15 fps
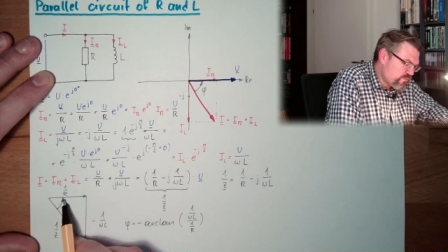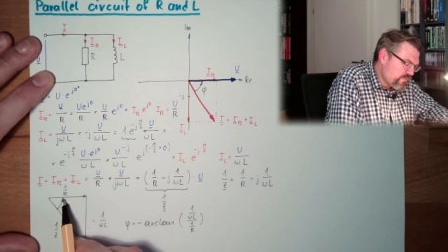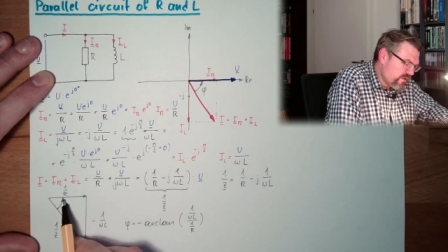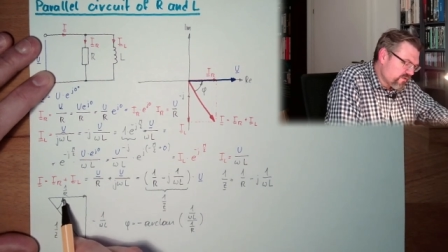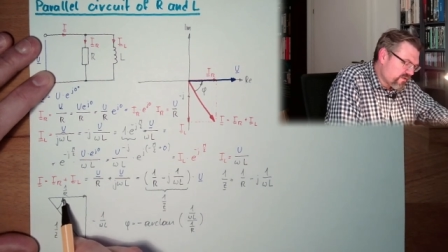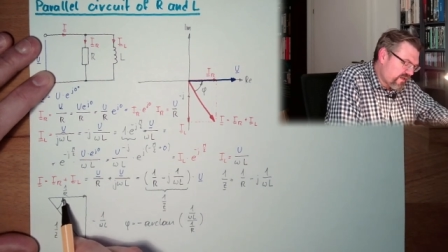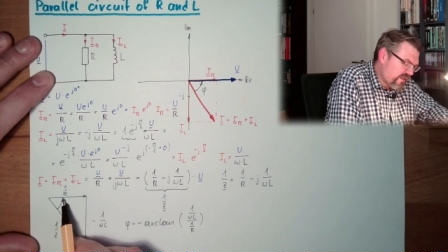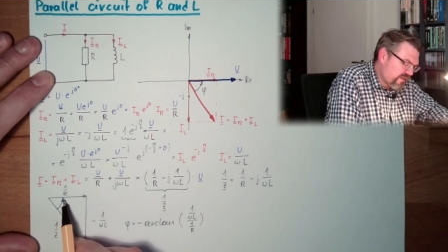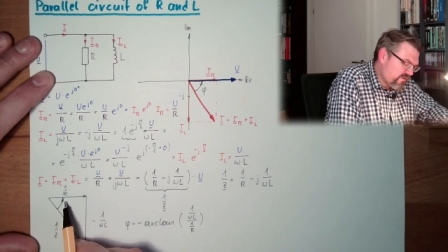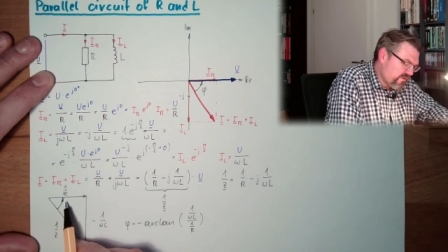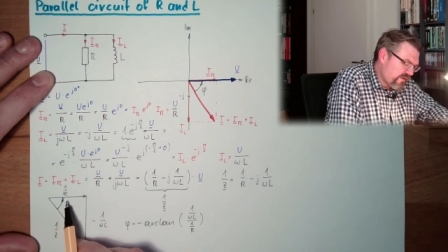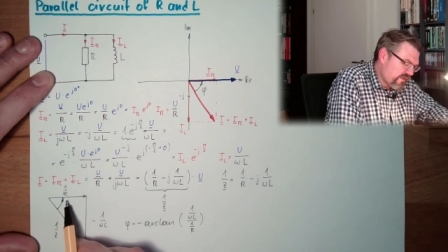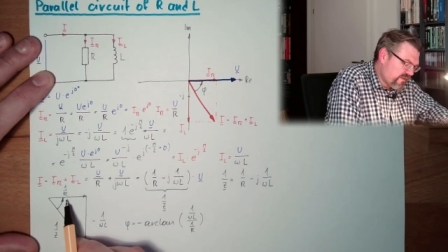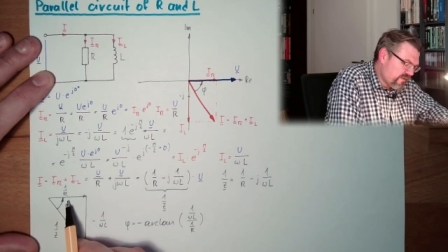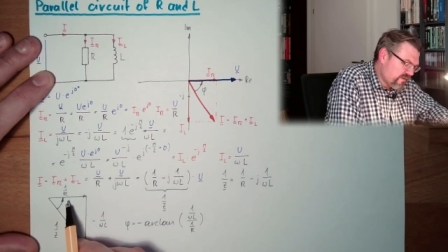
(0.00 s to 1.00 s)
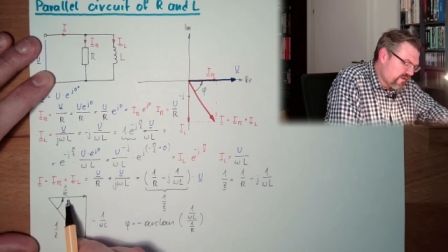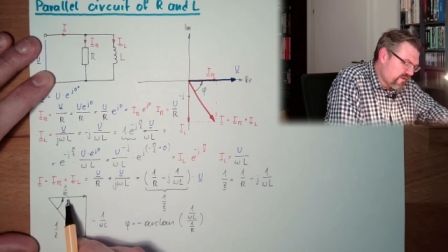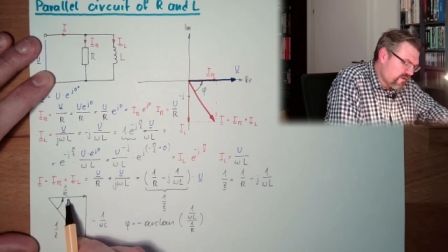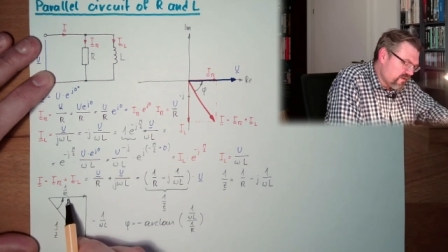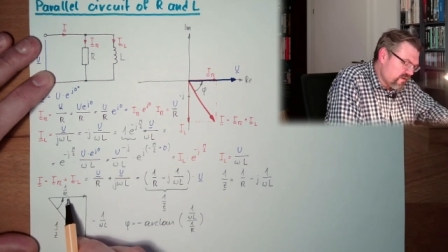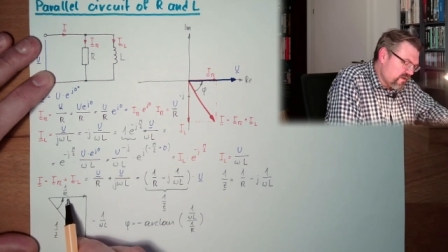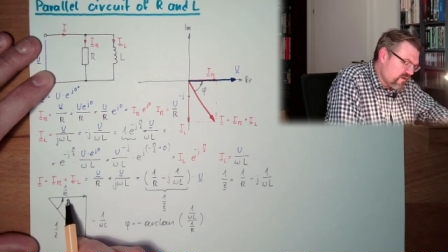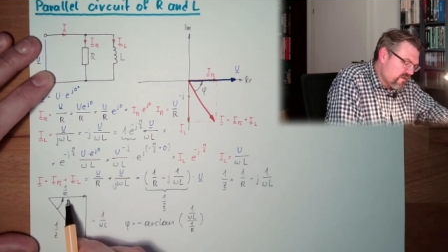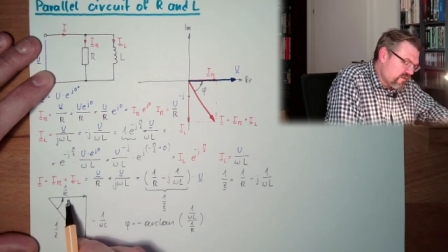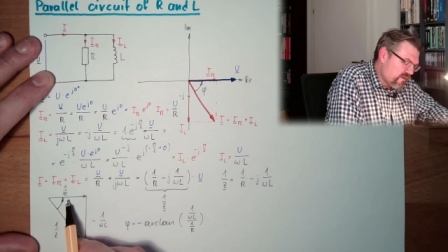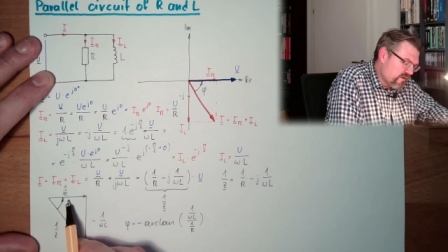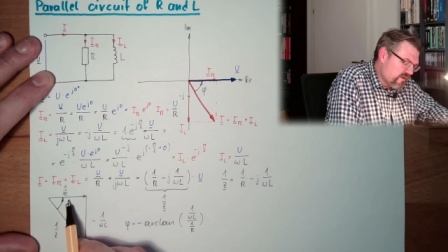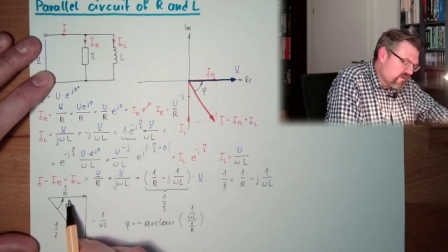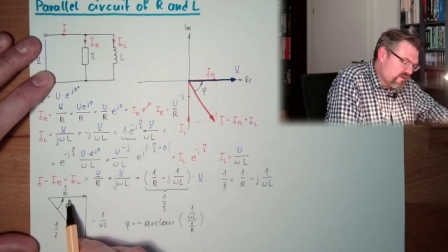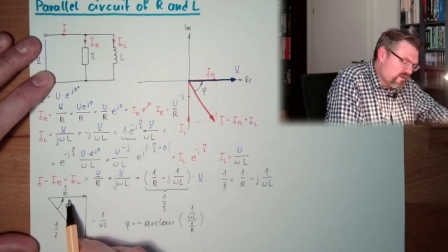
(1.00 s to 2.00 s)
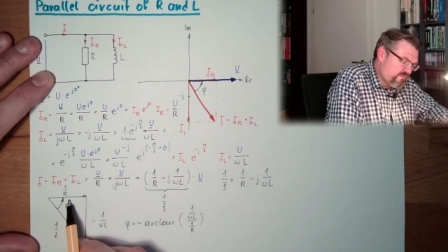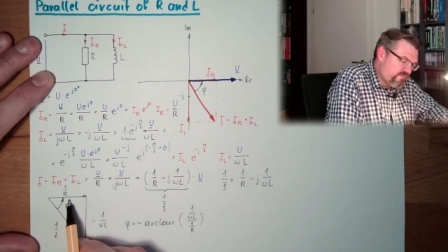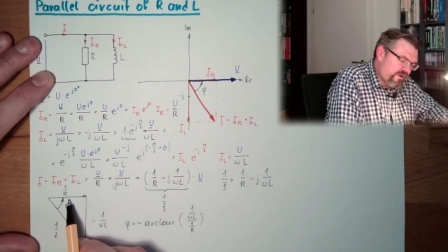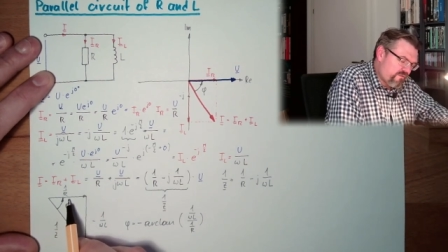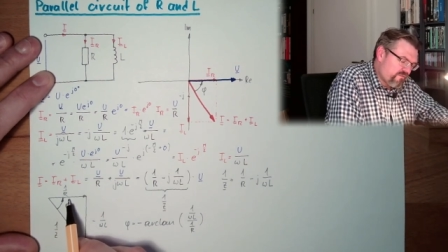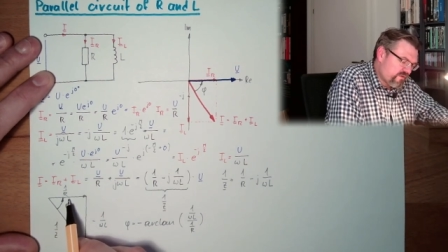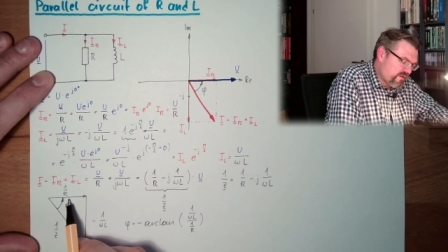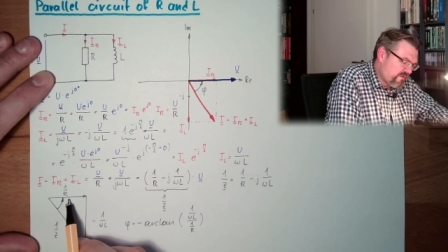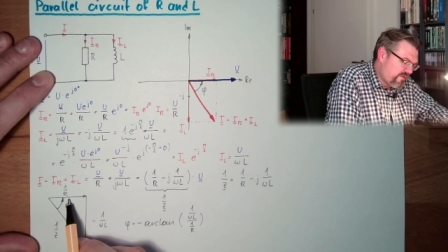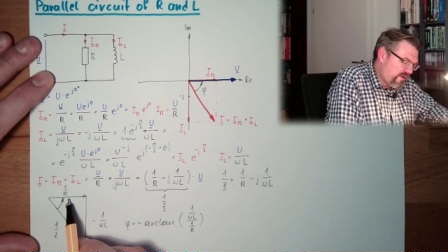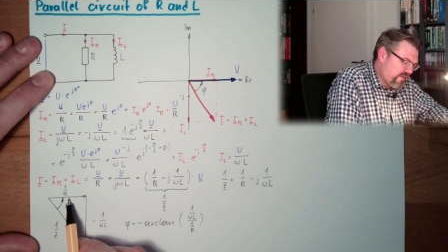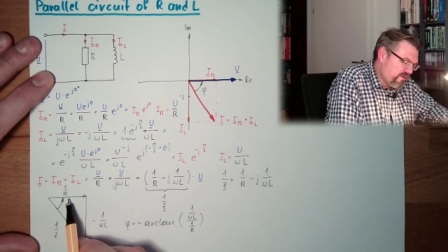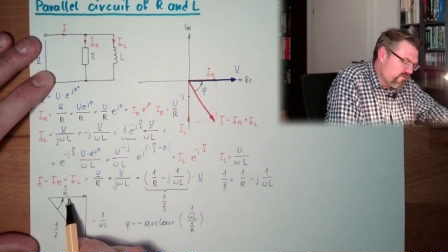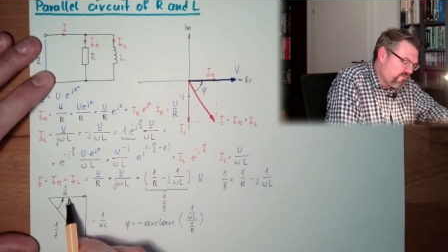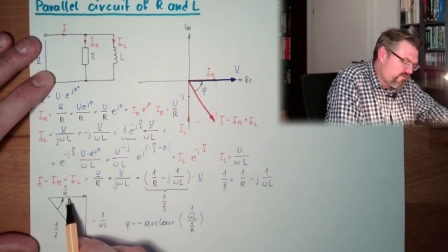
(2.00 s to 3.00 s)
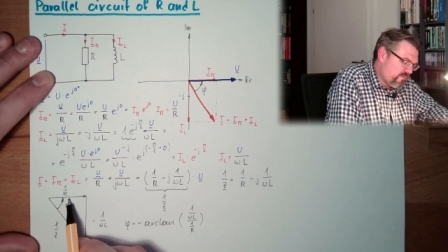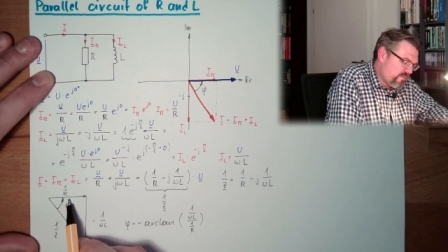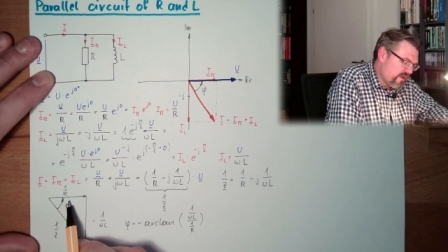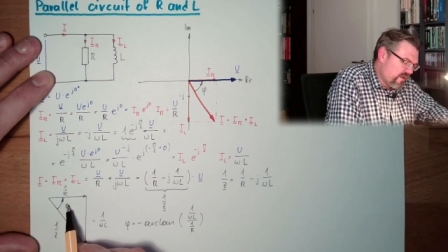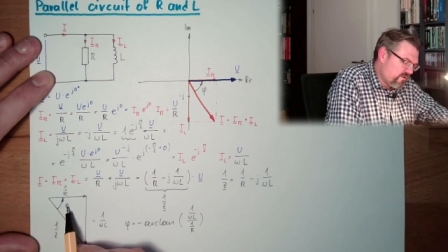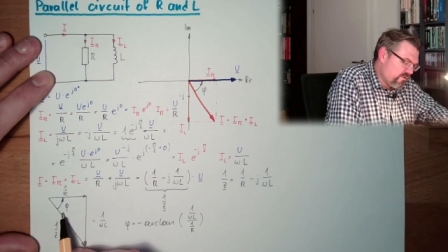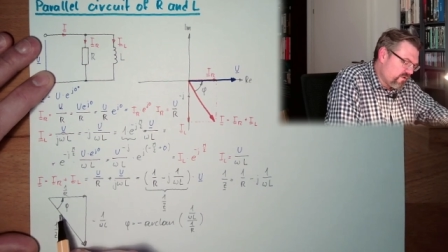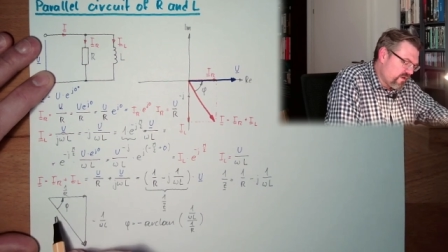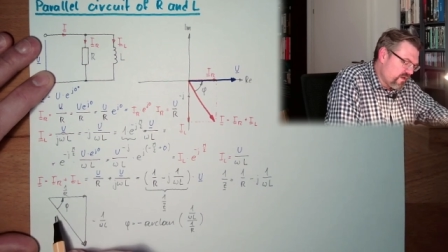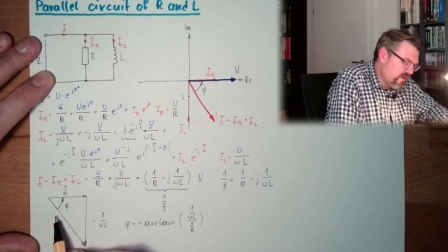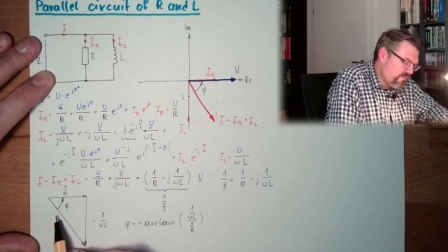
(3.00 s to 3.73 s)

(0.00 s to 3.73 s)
We're not calculating the, the, the, the value from here to here.